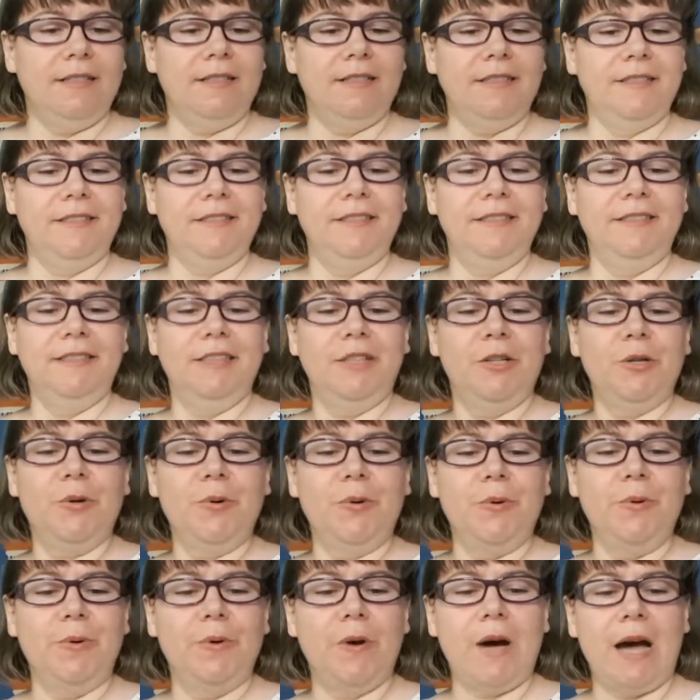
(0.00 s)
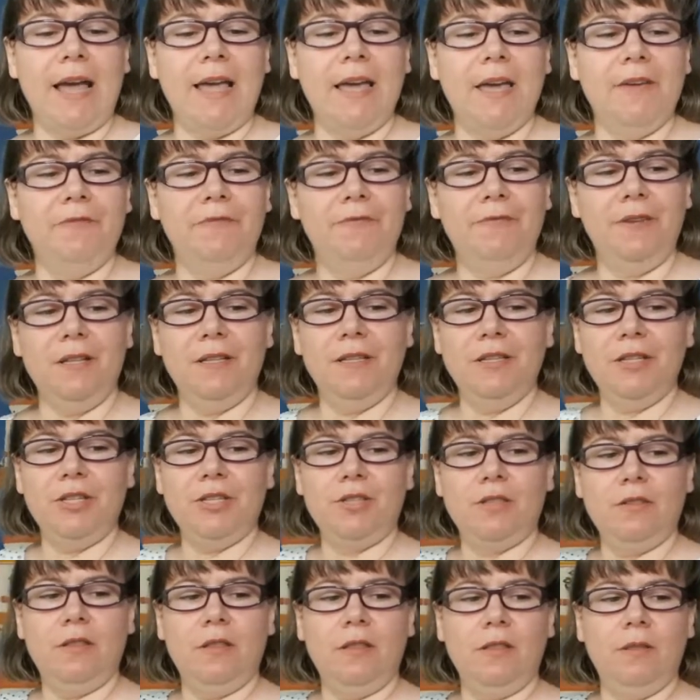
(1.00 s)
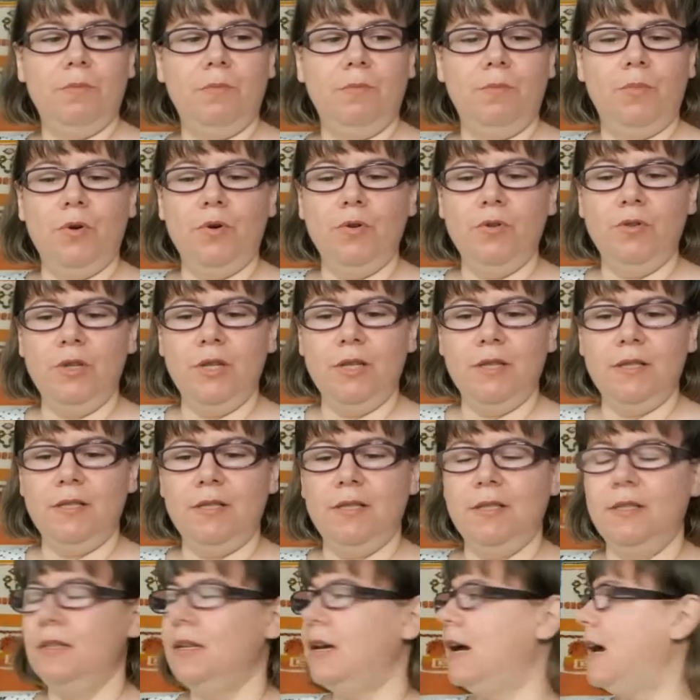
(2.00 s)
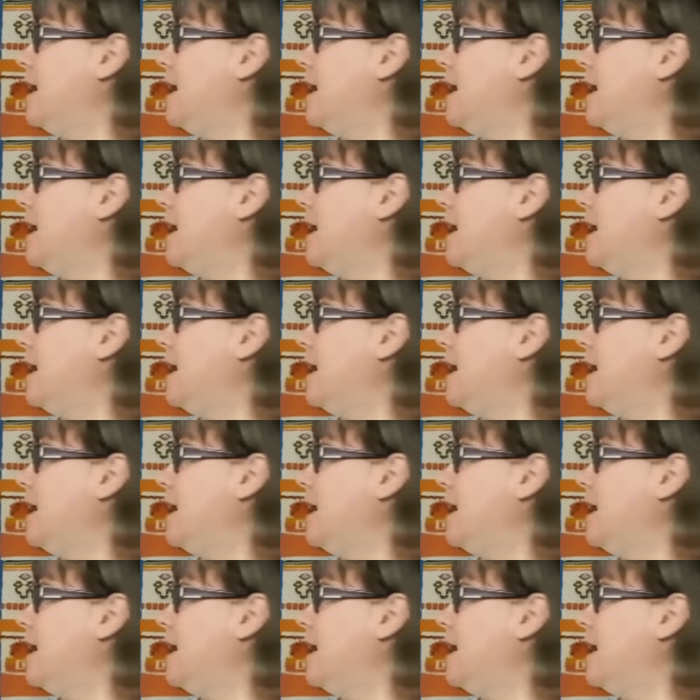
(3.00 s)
So I have finished the bodies.